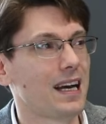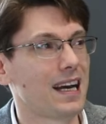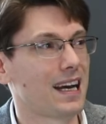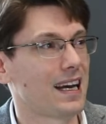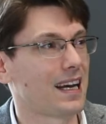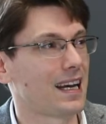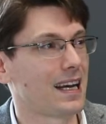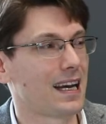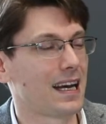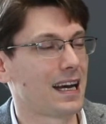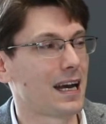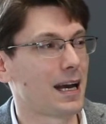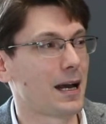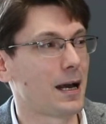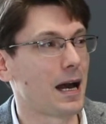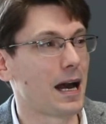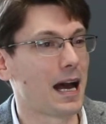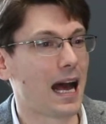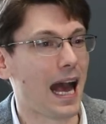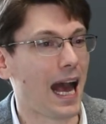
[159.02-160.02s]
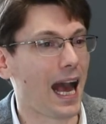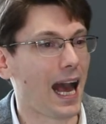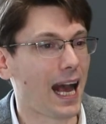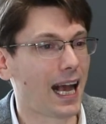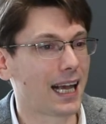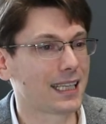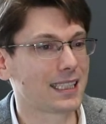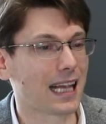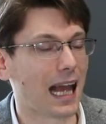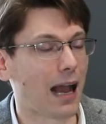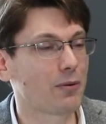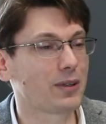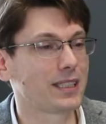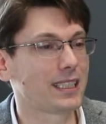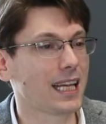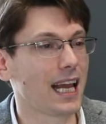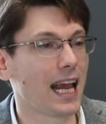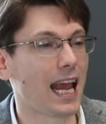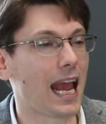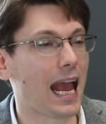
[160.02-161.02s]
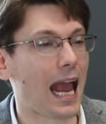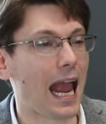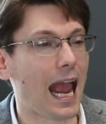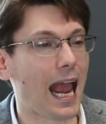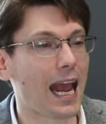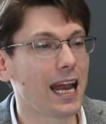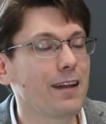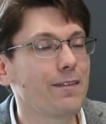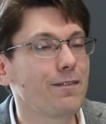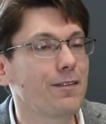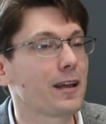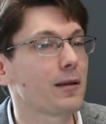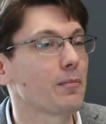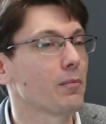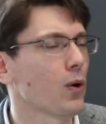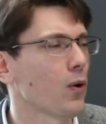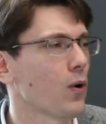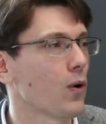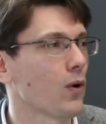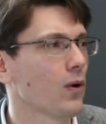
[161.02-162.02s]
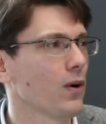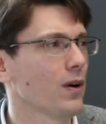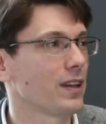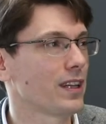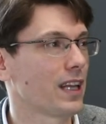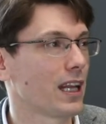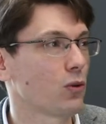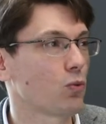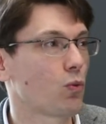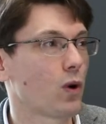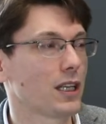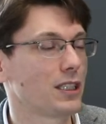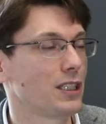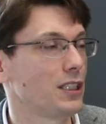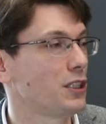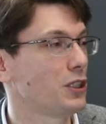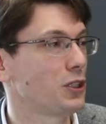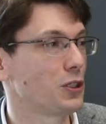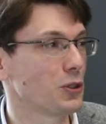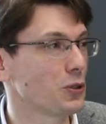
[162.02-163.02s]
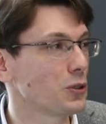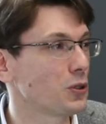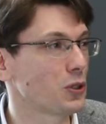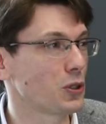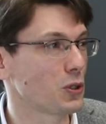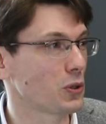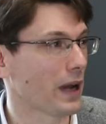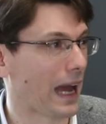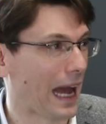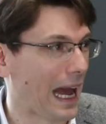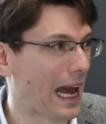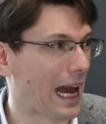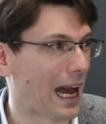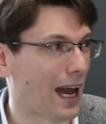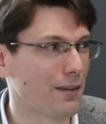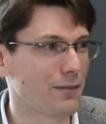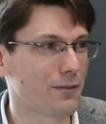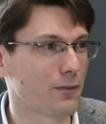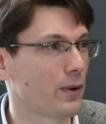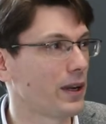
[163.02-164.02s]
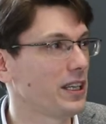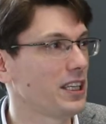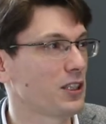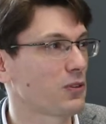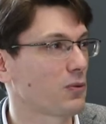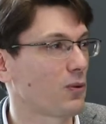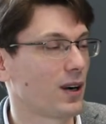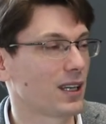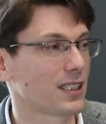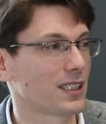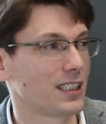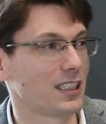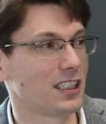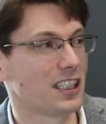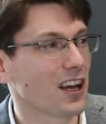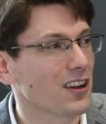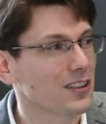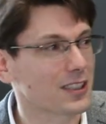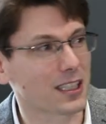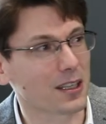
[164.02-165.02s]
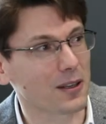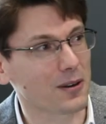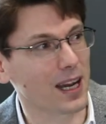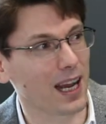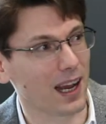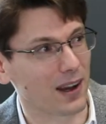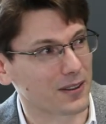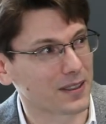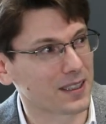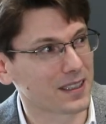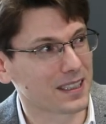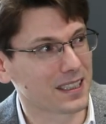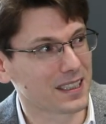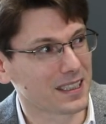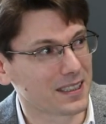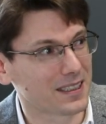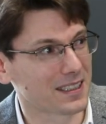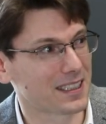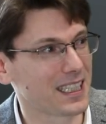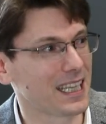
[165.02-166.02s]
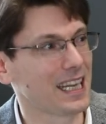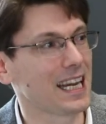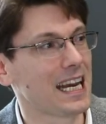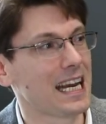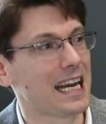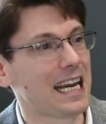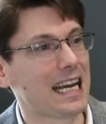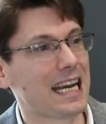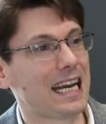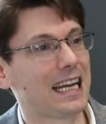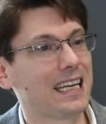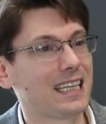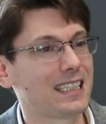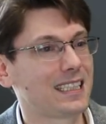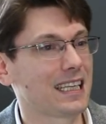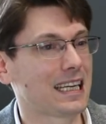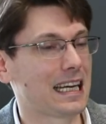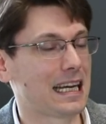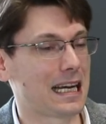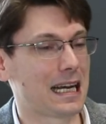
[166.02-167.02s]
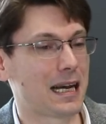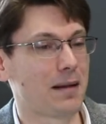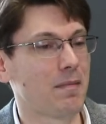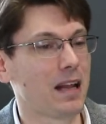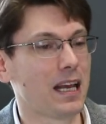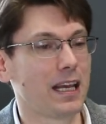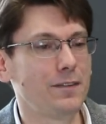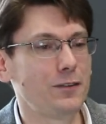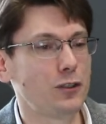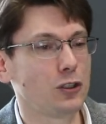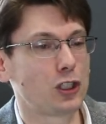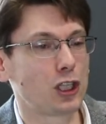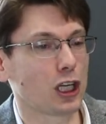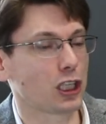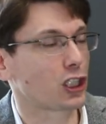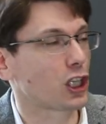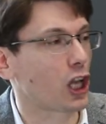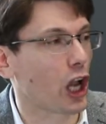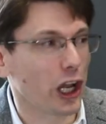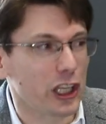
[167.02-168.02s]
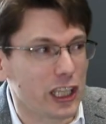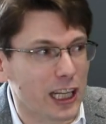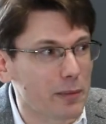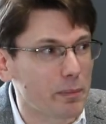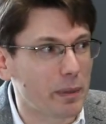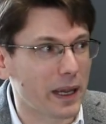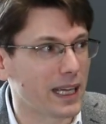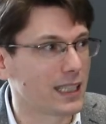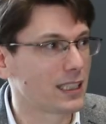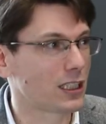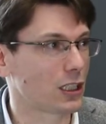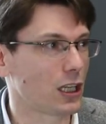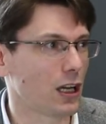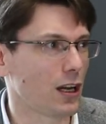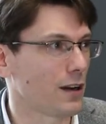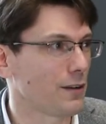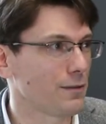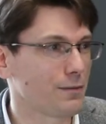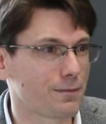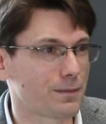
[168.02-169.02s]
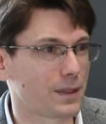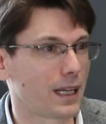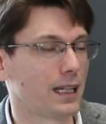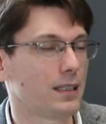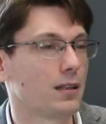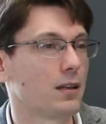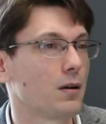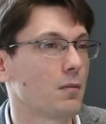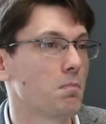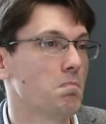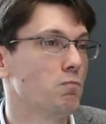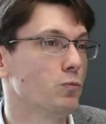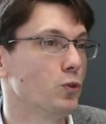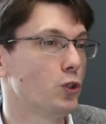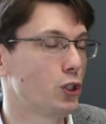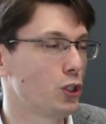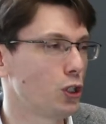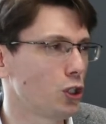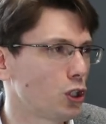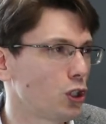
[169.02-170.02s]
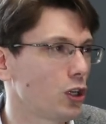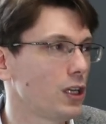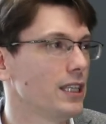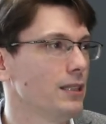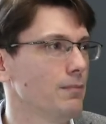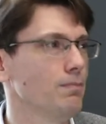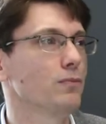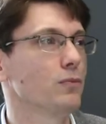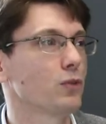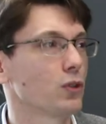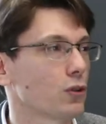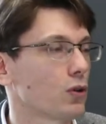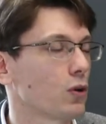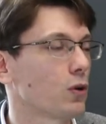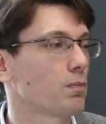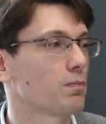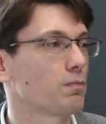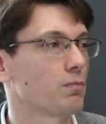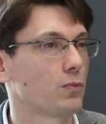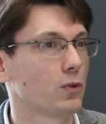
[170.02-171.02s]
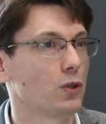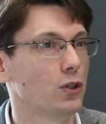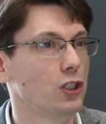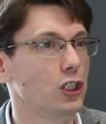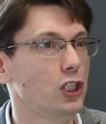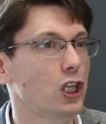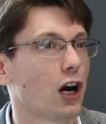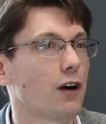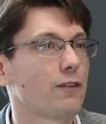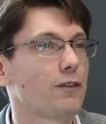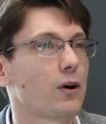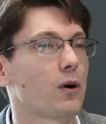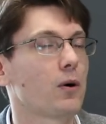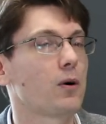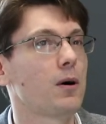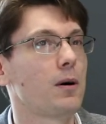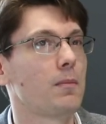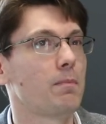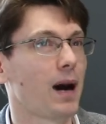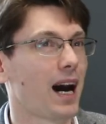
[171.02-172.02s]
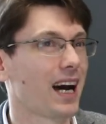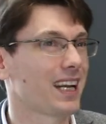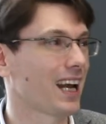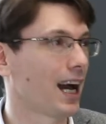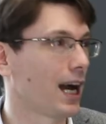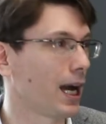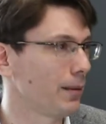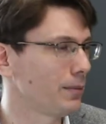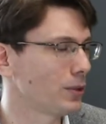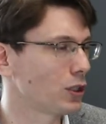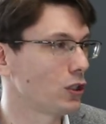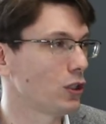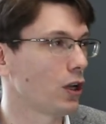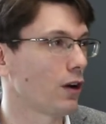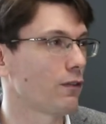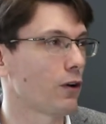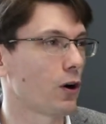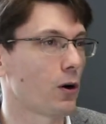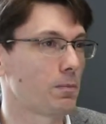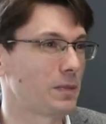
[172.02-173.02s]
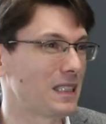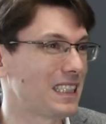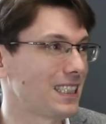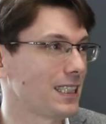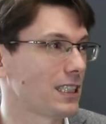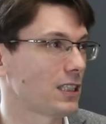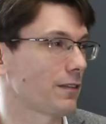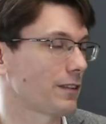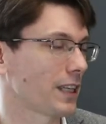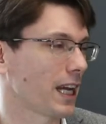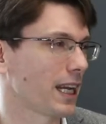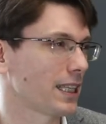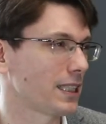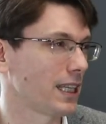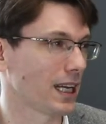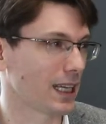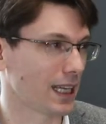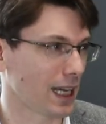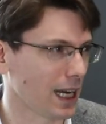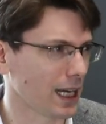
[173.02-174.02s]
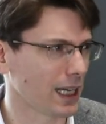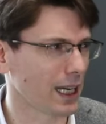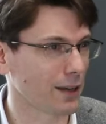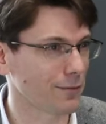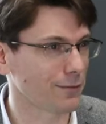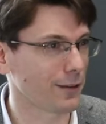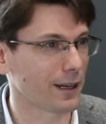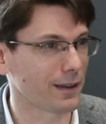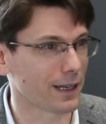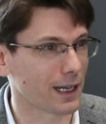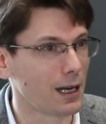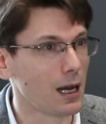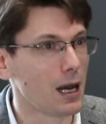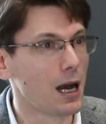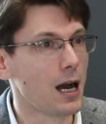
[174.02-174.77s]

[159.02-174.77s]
has, I would say, anything more than what it used to have when it was not in the cloud. You see, it is if you just cut and paste stuff, then usually, you know, novel paradigms, novel pieces of tech, they kind of are,